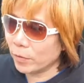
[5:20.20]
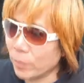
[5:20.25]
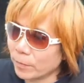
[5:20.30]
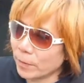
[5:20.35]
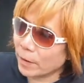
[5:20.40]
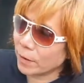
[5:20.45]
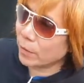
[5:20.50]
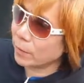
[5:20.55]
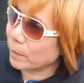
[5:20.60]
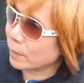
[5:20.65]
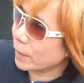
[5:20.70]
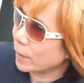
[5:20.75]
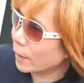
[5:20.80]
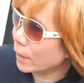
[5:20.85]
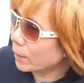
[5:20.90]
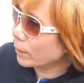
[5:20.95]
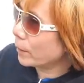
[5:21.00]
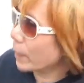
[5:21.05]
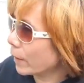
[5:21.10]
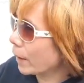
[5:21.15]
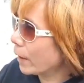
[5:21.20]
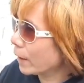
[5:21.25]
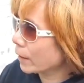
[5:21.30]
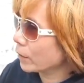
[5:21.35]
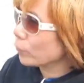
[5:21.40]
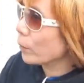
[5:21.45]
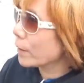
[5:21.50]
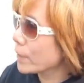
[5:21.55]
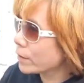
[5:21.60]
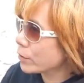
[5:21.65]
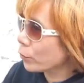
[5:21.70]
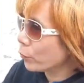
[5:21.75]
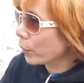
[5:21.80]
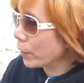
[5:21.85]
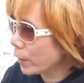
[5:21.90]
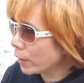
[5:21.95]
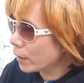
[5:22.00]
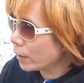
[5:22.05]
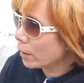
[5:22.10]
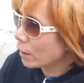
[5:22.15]
niyo naman, di ba? Pag once a
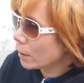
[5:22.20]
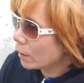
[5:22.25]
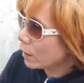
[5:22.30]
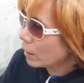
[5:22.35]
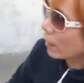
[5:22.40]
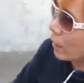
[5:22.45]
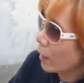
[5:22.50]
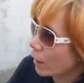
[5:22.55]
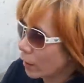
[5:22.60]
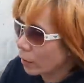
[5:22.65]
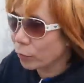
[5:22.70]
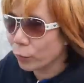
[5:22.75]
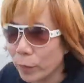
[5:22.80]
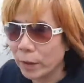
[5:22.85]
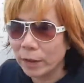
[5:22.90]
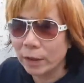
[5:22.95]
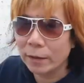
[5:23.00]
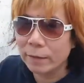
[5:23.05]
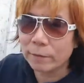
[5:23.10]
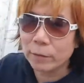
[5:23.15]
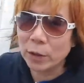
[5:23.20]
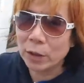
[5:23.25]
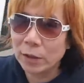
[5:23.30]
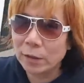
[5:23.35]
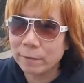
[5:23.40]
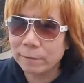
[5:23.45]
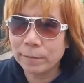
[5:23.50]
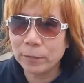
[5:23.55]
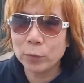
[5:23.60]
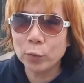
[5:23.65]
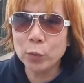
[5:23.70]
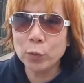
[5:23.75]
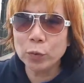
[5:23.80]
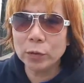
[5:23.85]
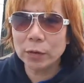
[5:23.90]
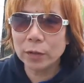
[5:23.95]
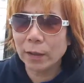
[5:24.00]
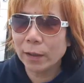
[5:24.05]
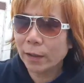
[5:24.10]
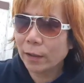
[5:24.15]
week and we need
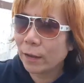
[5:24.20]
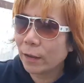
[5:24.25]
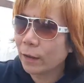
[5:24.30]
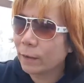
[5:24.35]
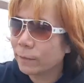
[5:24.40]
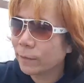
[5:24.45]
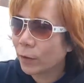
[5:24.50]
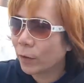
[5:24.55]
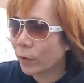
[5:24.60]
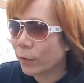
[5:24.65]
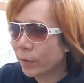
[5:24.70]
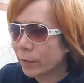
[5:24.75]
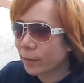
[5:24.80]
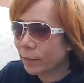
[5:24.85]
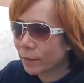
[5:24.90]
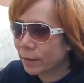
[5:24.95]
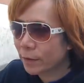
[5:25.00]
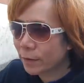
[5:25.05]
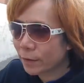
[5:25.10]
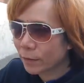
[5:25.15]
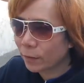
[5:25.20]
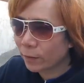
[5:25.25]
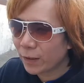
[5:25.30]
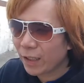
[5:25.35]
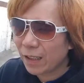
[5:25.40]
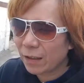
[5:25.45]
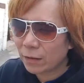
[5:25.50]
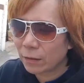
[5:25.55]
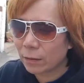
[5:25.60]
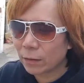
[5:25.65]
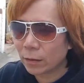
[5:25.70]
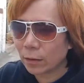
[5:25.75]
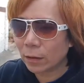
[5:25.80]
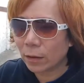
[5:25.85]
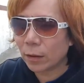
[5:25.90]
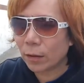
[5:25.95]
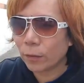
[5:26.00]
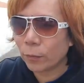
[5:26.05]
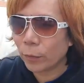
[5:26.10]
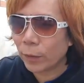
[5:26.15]
food, of course. Not
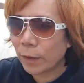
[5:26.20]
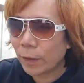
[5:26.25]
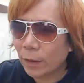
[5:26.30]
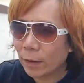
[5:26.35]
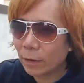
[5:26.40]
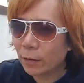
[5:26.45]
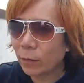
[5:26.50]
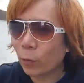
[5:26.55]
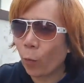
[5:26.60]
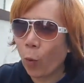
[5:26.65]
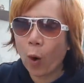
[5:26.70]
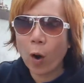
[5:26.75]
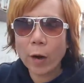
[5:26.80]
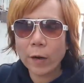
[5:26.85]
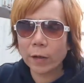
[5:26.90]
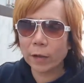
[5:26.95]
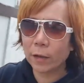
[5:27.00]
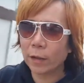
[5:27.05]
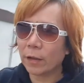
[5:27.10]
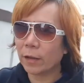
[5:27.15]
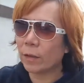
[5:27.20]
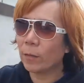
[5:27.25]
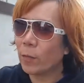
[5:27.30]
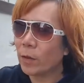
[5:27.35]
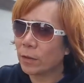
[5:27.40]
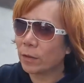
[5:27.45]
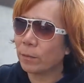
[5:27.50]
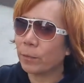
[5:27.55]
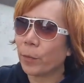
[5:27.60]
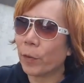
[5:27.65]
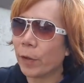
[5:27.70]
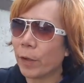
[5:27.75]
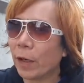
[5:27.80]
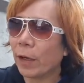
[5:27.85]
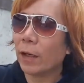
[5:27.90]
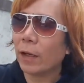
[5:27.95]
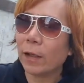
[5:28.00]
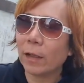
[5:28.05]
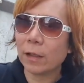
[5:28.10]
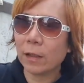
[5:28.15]
we need water, the most
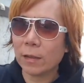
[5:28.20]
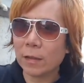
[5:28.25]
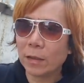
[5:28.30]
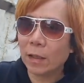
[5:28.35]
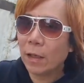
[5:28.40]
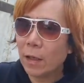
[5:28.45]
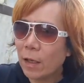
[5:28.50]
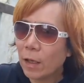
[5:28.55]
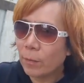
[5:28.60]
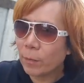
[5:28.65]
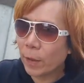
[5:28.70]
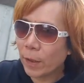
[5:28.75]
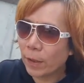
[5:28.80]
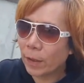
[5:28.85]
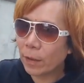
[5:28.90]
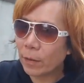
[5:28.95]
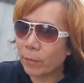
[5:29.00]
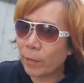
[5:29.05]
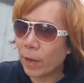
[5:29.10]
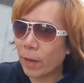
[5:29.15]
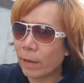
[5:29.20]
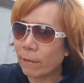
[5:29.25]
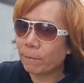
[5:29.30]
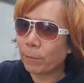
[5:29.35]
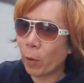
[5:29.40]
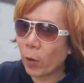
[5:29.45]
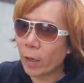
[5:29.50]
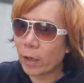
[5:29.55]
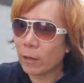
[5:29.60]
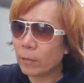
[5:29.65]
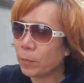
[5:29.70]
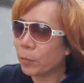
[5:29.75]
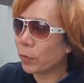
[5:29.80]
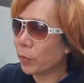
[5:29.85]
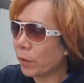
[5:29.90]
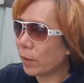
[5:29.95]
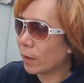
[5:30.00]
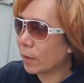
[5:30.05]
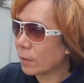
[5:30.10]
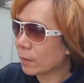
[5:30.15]
important things. Very very important
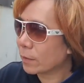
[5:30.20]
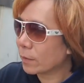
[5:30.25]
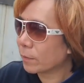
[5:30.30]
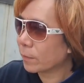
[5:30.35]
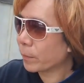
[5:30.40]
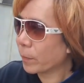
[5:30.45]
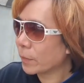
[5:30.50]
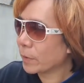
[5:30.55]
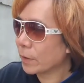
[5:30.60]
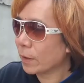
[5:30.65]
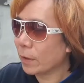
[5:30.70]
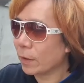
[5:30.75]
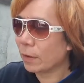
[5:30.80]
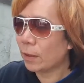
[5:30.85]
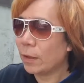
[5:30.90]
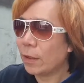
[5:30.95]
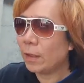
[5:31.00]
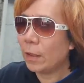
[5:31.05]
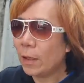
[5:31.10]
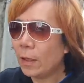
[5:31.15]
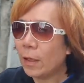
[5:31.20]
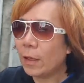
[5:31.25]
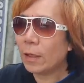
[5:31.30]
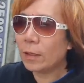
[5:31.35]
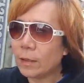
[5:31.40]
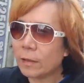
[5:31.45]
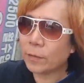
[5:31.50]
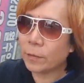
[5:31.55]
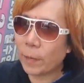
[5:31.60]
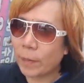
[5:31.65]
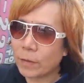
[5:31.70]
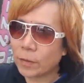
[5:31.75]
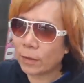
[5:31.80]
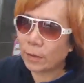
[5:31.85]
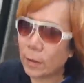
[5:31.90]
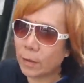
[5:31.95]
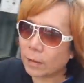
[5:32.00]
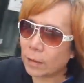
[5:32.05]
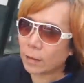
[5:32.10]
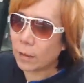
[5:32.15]
po yan sa
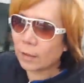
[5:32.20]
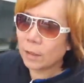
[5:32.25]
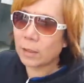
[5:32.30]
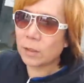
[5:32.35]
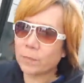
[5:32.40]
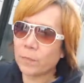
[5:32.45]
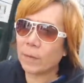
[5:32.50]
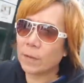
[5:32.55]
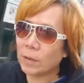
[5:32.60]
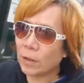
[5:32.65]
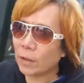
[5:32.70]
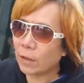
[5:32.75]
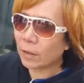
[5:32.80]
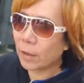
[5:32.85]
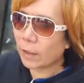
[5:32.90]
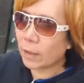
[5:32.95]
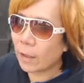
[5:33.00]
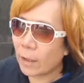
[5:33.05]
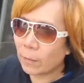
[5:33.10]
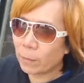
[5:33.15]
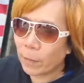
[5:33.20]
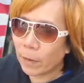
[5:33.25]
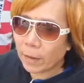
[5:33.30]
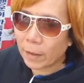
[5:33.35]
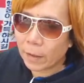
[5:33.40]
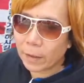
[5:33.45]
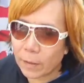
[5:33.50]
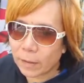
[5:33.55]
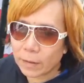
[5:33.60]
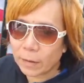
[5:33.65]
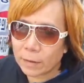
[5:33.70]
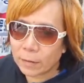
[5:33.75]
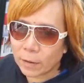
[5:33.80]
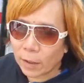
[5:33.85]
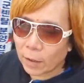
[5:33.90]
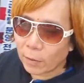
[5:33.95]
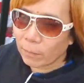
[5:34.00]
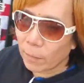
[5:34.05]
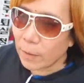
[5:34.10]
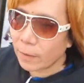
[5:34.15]
especially in our body,
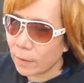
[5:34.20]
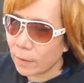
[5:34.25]
entire